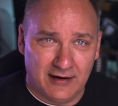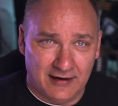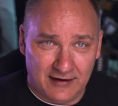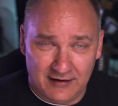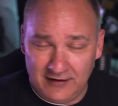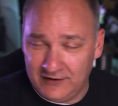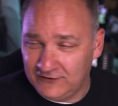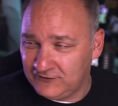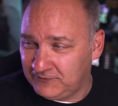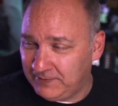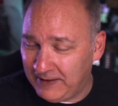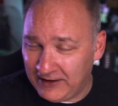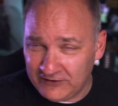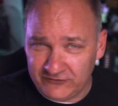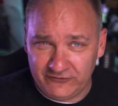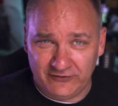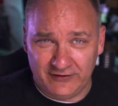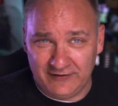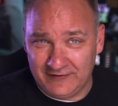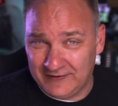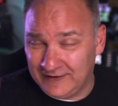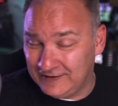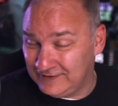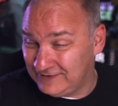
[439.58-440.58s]
especially
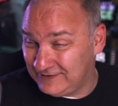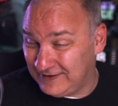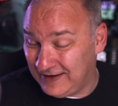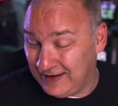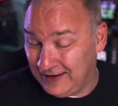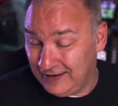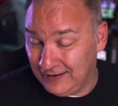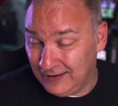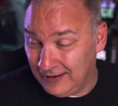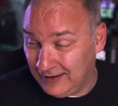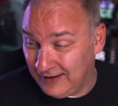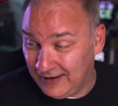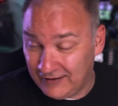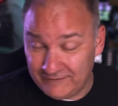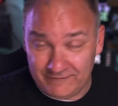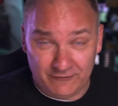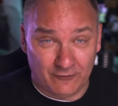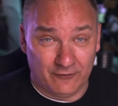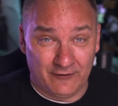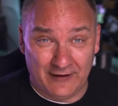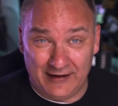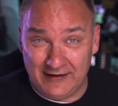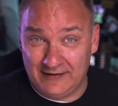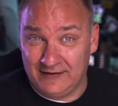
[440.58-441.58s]
than, say, a headphone
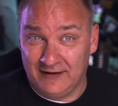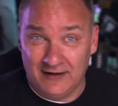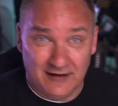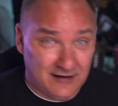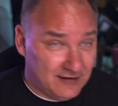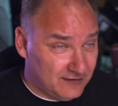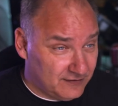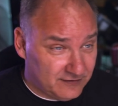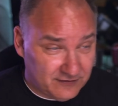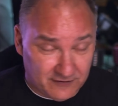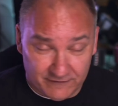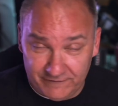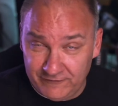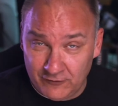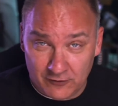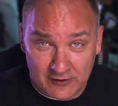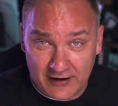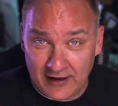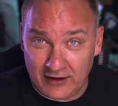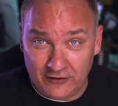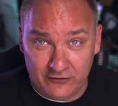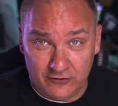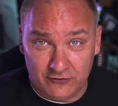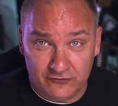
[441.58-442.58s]
like the
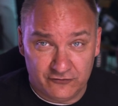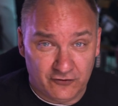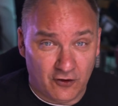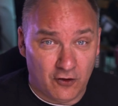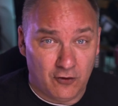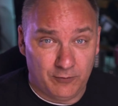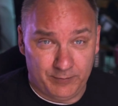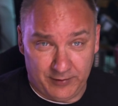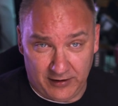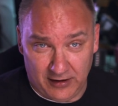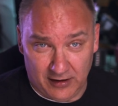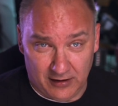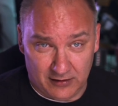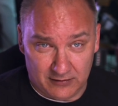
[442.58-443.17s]
Focal Utopia.